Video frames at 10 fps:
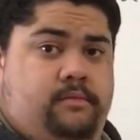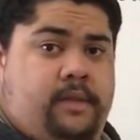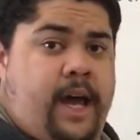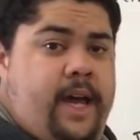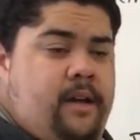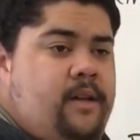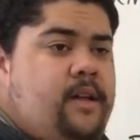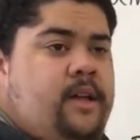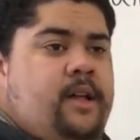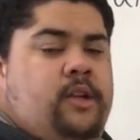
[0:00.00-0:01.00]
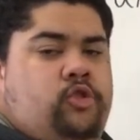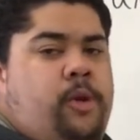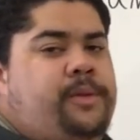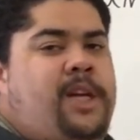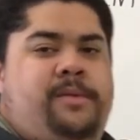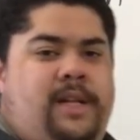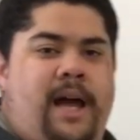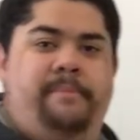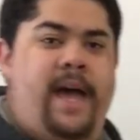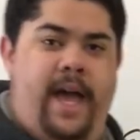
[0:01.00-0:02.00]
Okay? Triple teams are
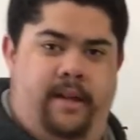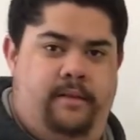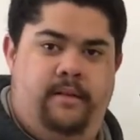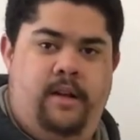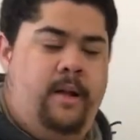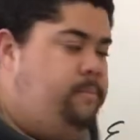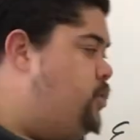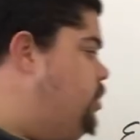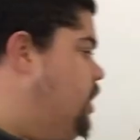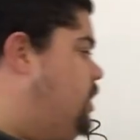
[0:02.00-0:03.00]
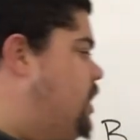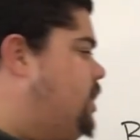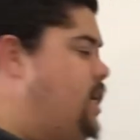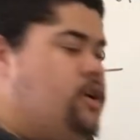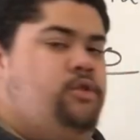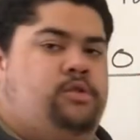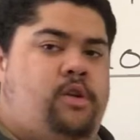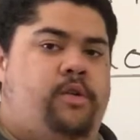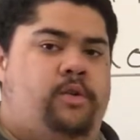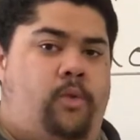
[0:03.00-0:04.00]
not bad, but you need to designate who's
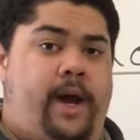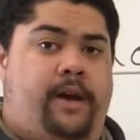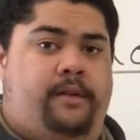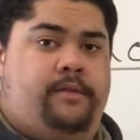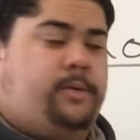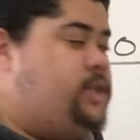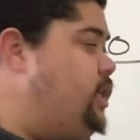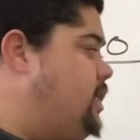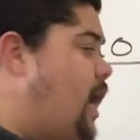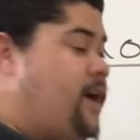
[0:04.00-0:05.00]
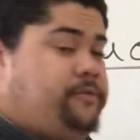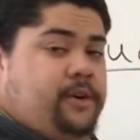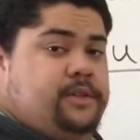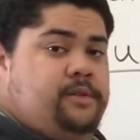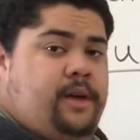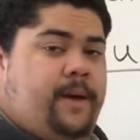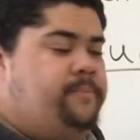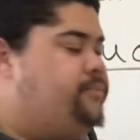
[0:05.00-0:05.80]
going to where, especially in odd fronts, okay?